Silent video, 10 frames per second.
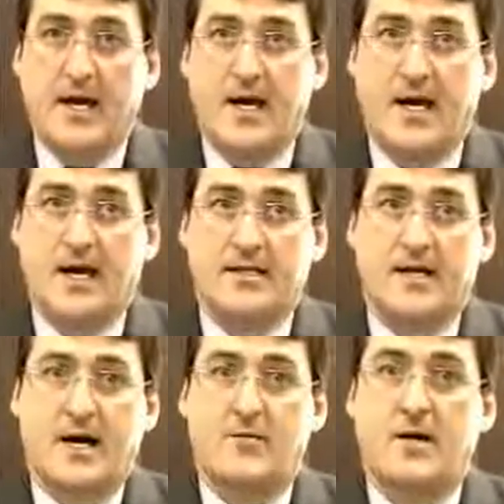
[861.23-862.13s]
And
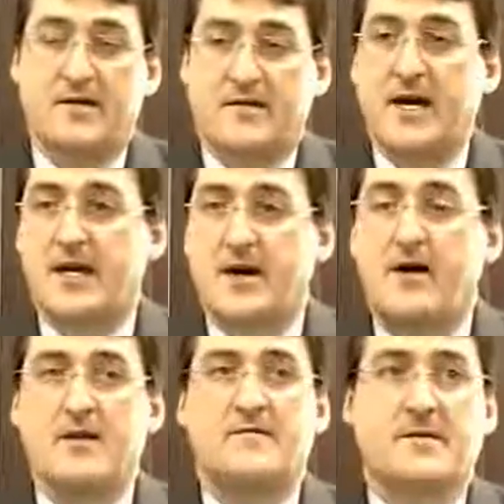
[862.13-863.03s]
I want to thank
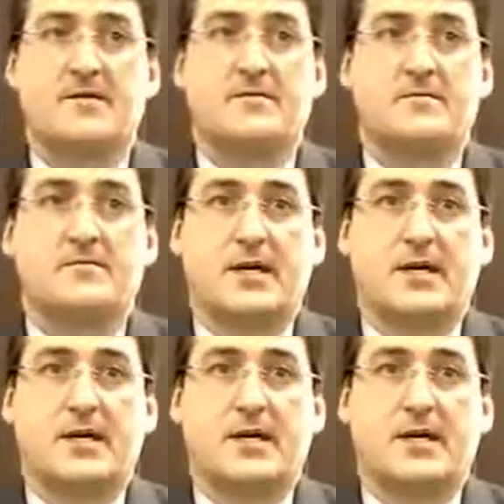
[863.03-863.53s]
all of you,